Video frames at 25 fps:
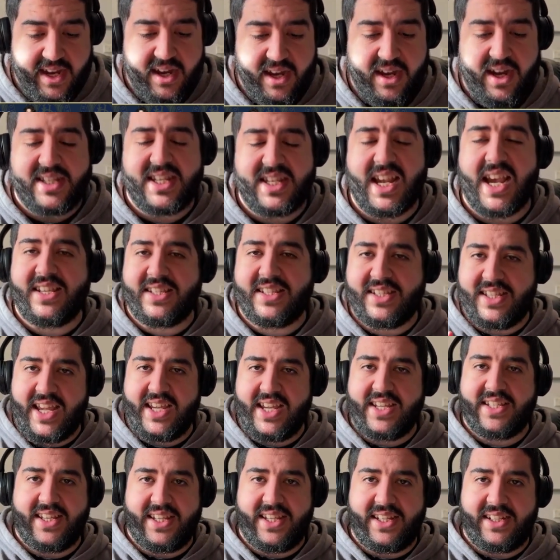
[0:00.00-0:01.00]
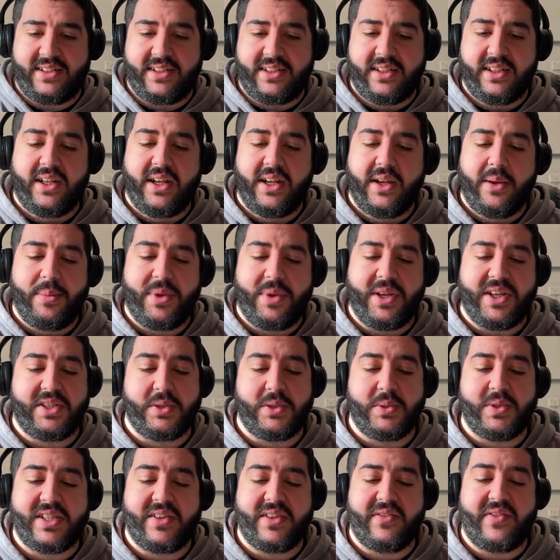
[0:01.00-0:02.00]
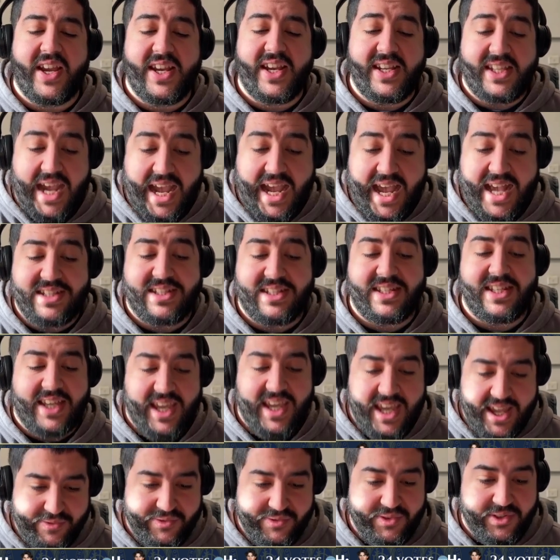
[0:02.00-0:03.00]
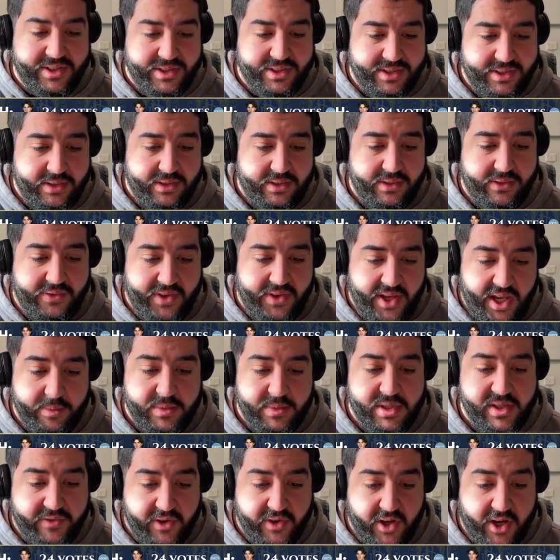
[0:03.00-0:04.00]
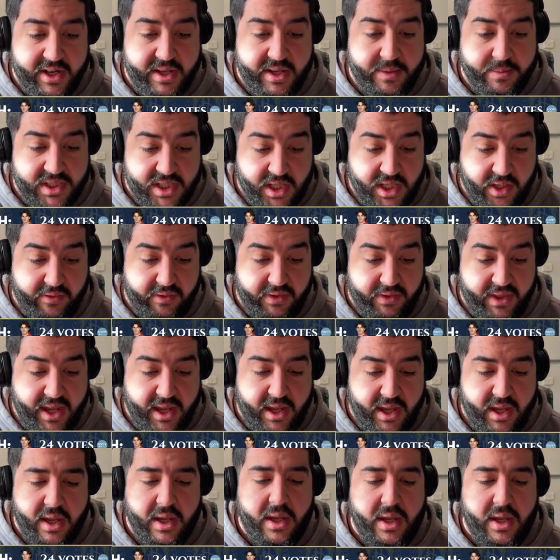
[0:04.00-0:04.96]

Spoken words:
And I say sneaks in because it was a fantastic effort for him to find himself there.